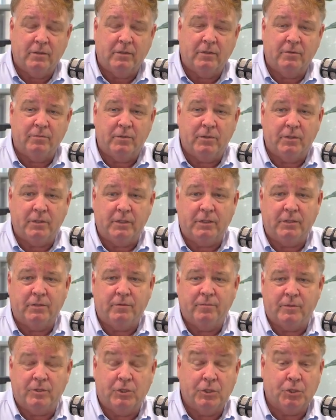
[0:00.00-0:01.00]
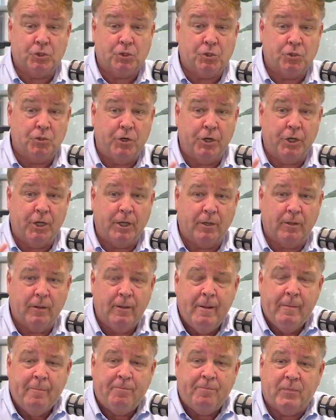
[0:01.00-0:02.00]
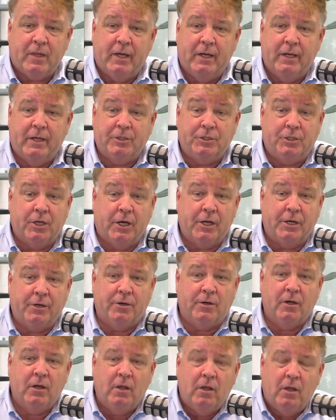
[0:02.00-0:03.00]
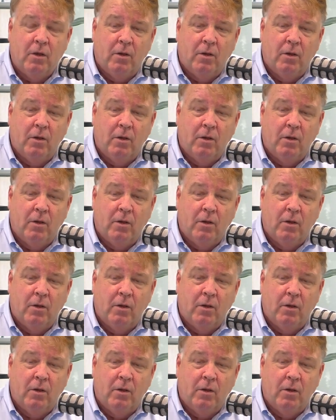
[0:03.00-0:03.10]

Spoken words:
the really discerning diner.